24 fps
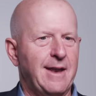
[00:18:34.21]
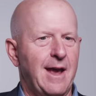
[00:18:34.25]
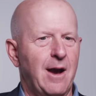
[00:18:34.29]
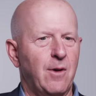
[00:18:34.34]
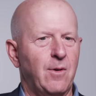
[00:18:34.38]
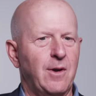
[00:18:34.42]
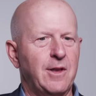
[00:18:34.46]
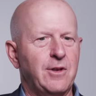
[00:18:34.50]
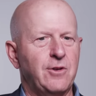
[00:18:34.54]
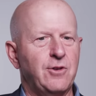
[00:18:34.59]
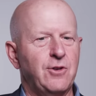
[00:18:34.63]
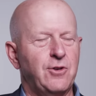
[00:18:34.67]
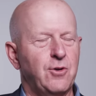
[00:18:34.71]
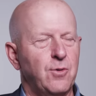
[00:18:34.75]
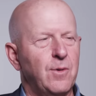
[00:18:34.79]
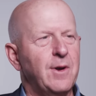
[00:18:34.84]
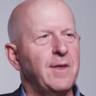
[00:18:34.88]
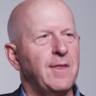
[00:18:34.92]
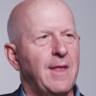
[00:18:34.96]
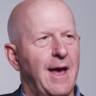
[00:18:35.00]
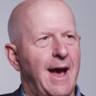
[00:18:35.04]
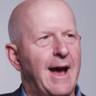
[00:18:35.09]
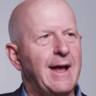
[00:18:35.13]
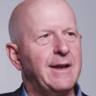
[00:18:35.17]
Now, in
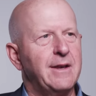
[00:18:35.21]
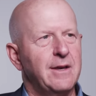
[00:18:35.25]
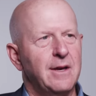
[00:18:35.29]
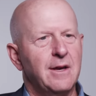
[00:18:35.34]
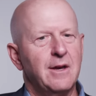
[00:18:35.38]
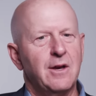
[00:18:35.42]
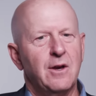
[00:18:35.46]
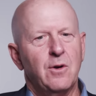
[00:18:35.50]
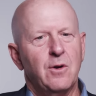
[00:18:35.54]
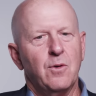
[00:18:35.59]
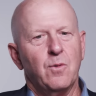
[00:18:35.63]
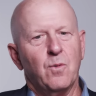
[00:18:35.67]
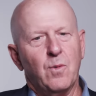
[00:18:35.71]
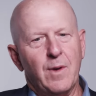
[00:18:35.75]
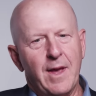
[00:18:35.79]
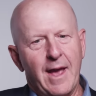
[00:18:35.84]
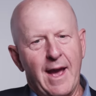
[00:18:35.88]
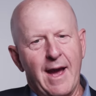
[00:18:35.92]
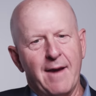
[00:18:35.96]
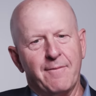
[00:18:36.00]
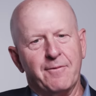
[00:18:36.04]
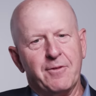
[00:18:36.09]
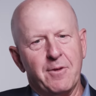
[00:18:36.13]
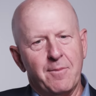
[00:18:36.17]
doing that, we have